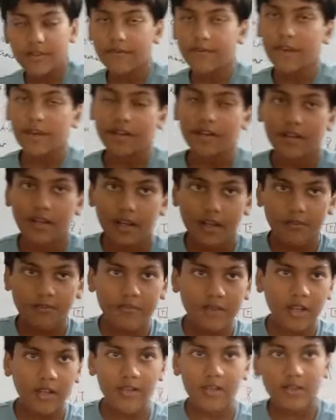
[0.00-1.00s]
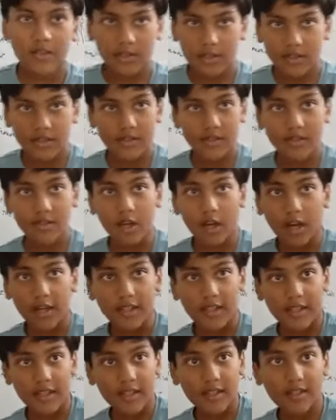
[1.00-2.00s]
fine, I'm not
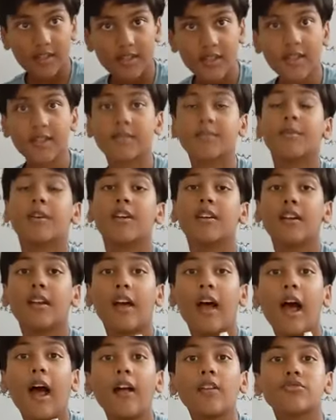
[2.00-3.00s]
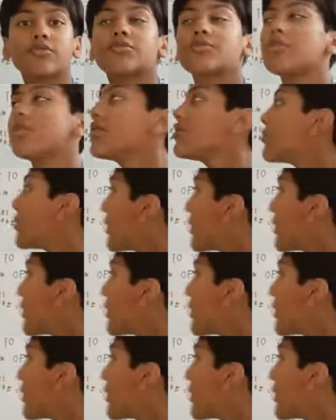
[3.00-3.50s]
talking any sense, but I'll show you